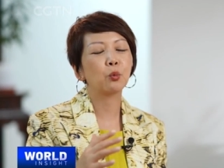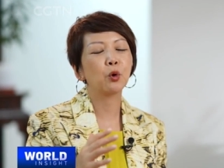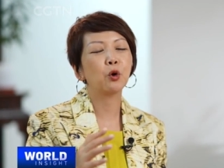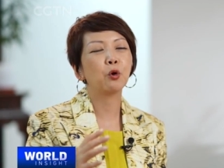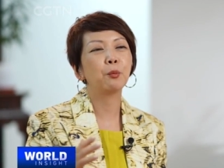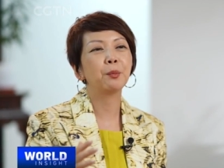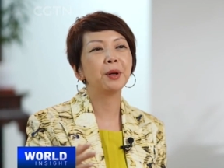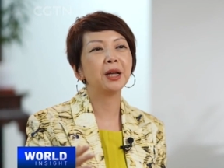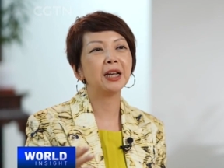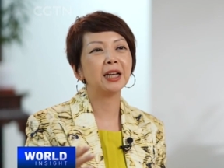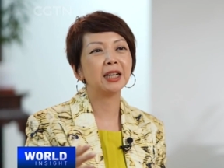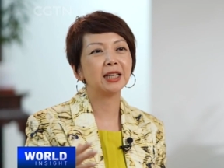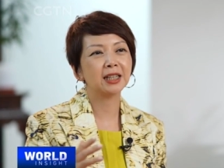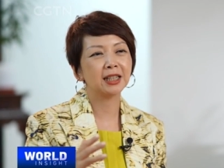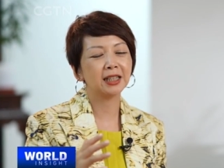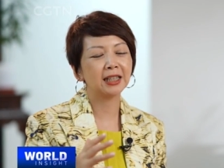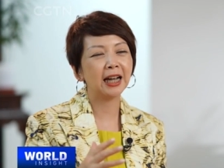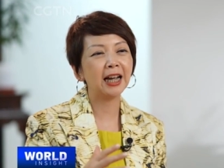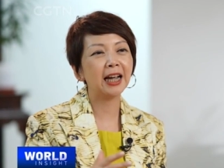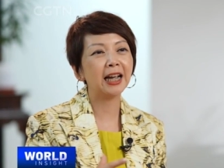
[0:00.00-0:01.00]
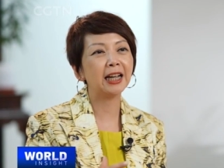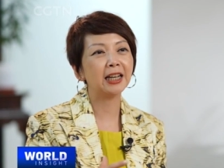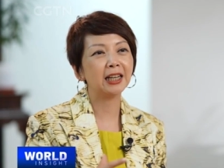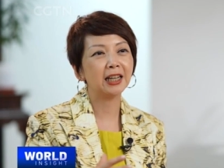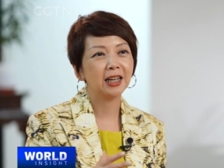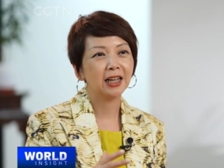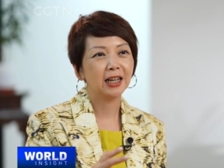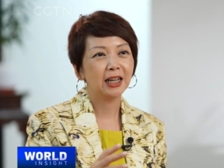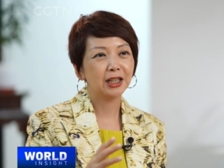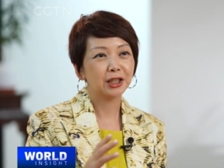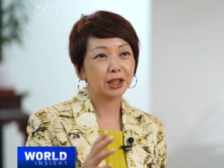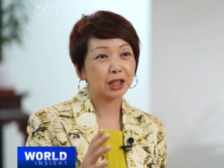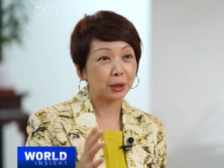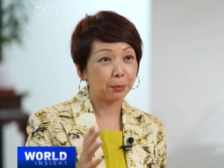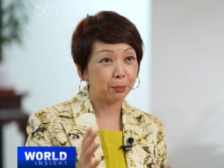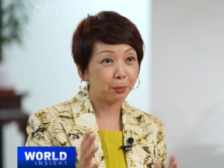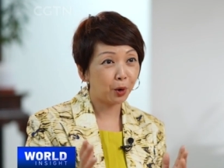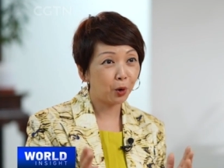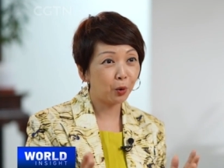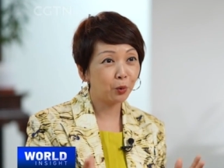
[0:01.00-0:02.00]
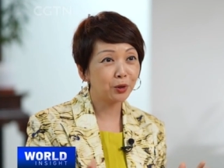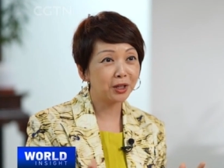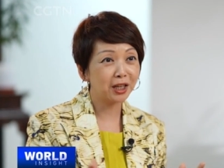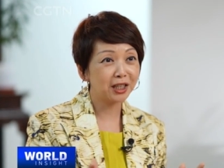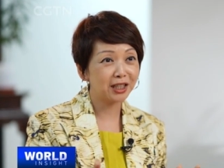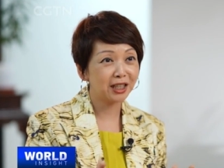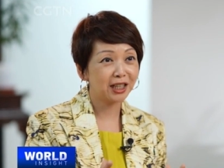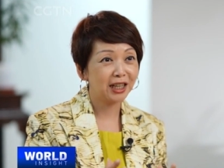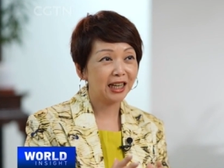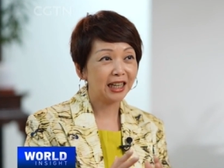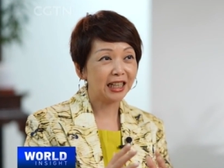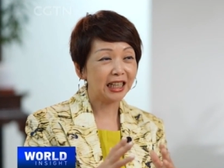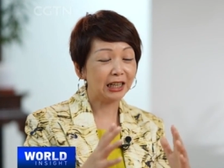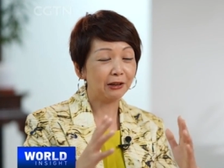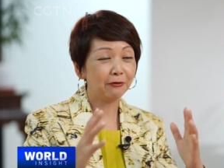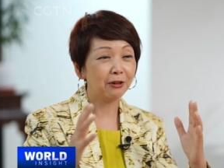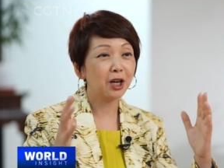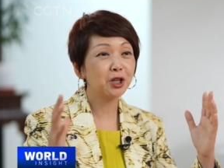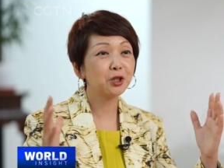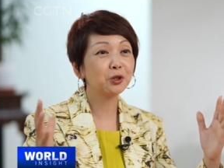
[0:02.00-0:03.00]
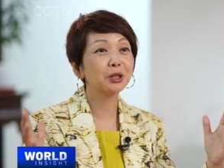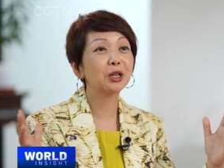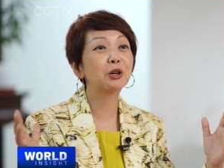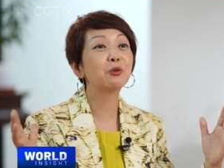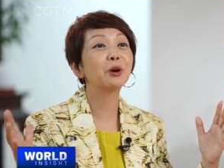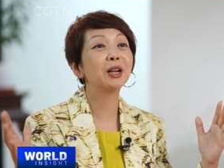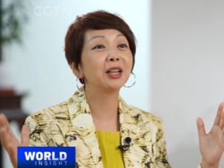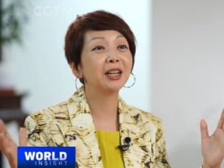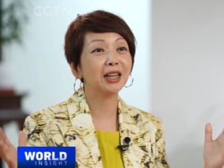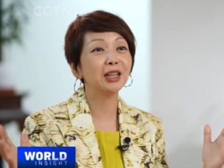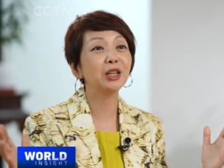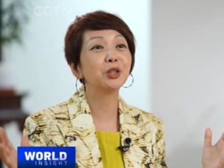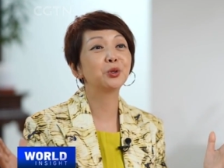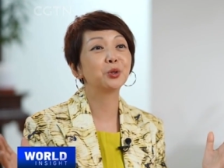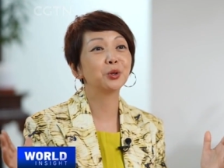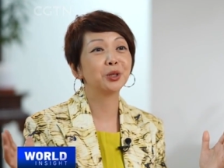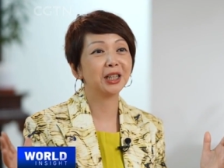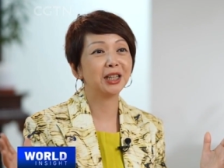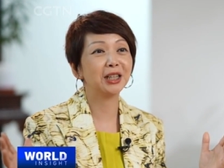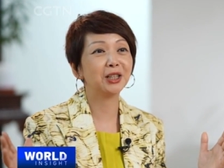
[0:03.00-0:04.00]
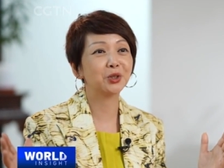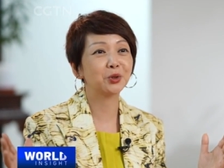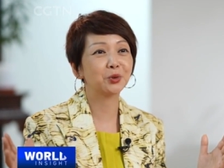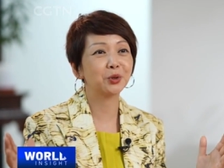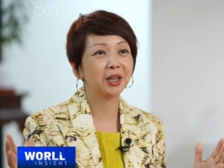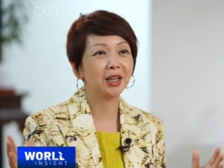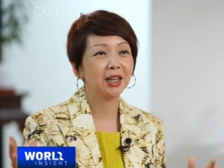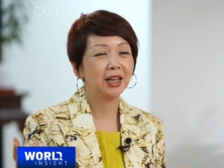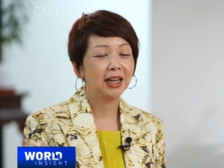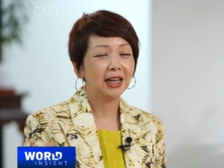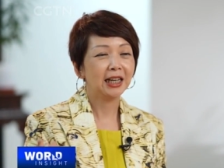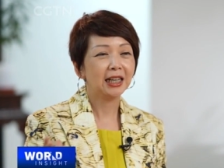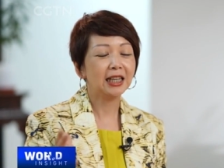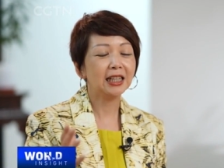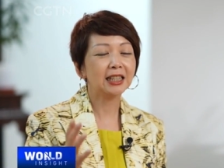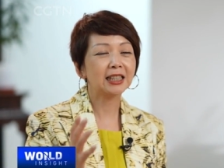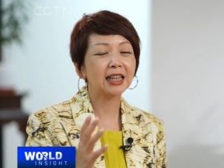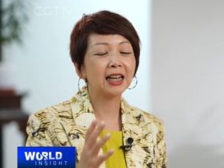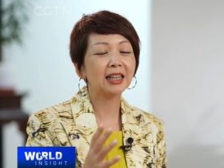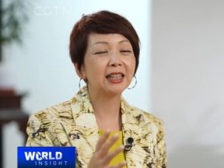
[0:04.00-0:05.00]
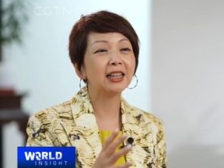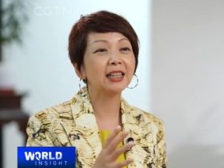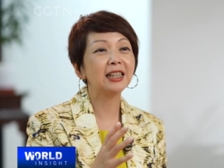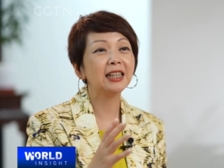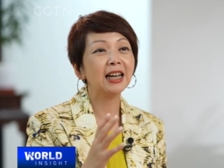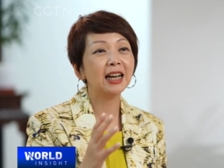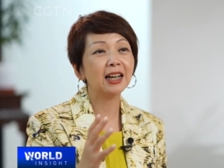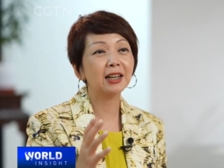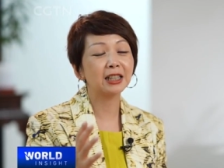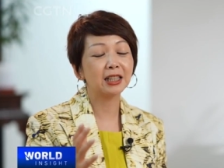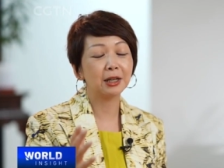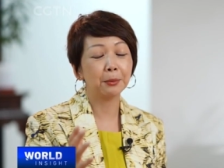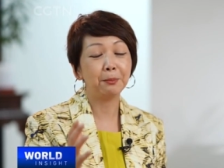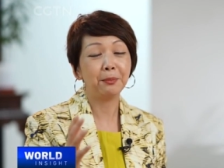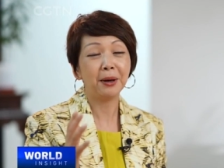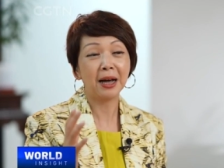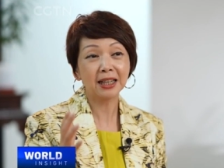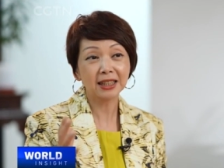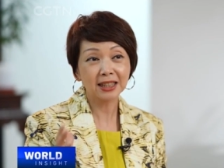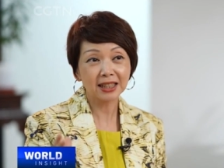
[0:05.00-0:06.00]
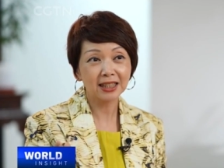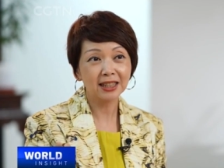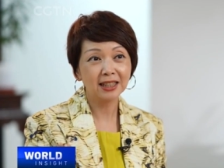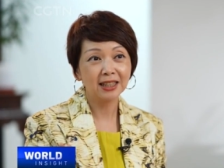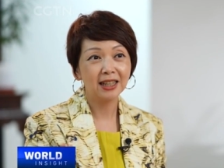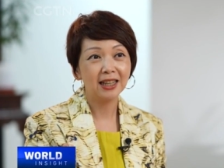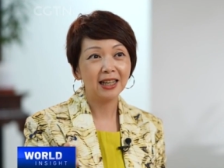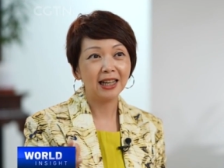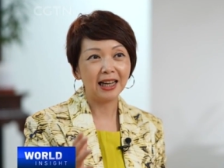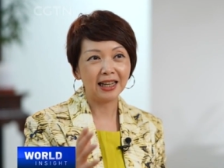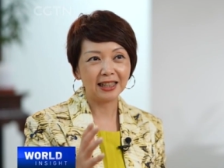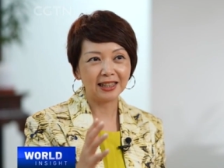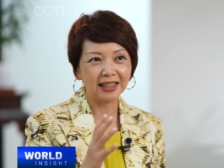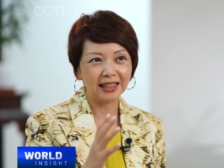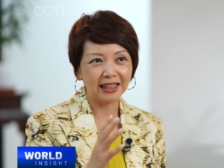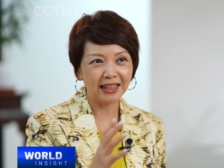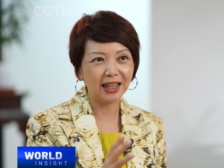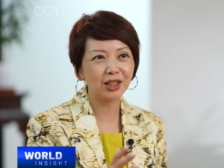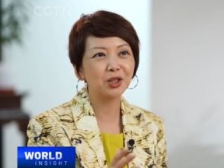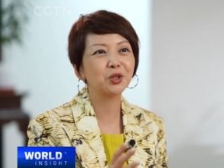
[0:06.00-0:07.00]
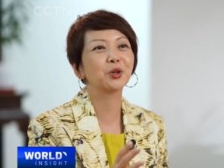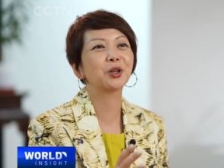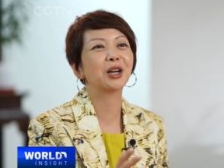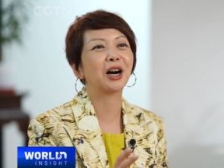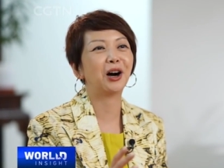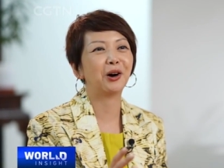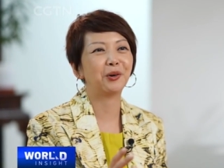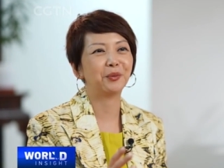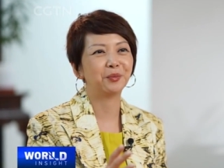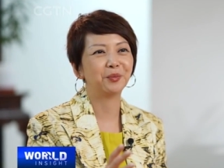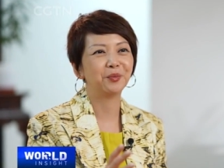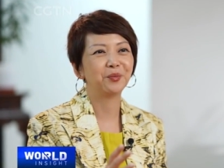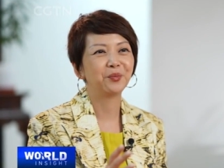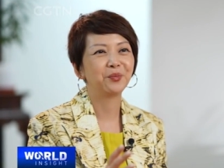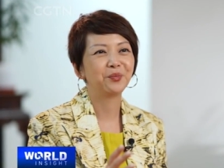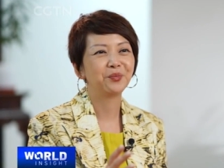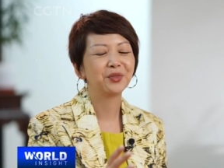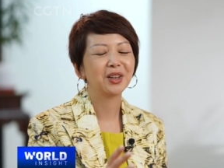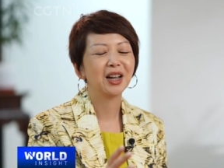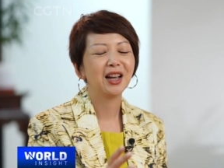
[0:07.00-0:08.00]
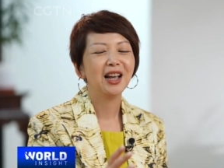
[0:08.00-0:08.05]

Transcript: will be today's component eventually related to the history. He said that yet the best is yet to come. Yes.